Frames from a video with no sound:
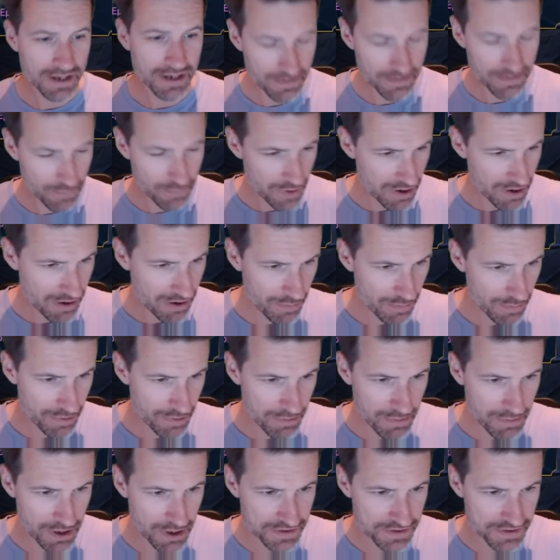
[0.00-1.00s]
Where are we,
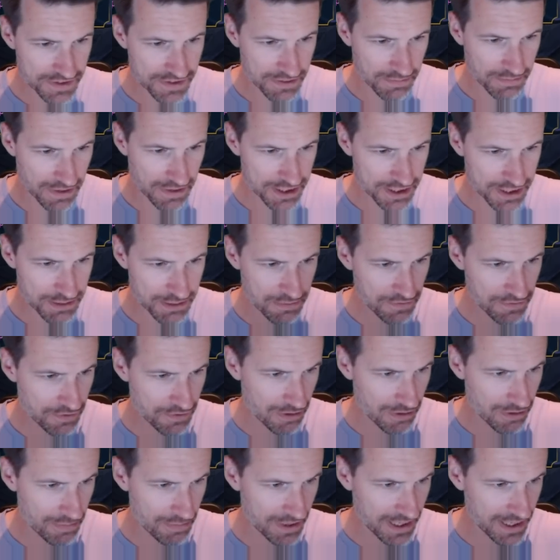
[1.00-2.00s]
Mercy? But actually,
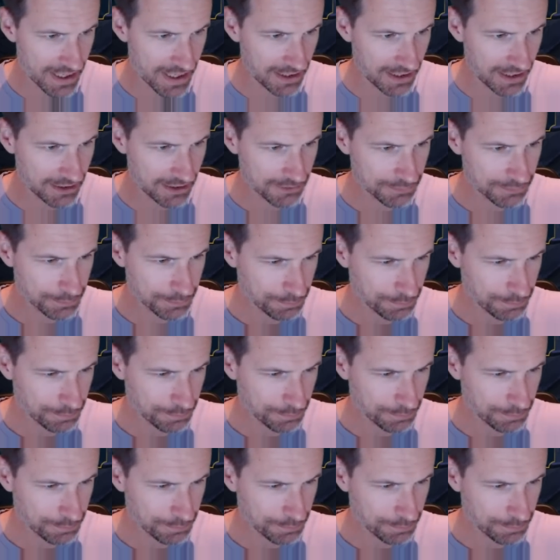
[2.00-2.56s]
before I begin...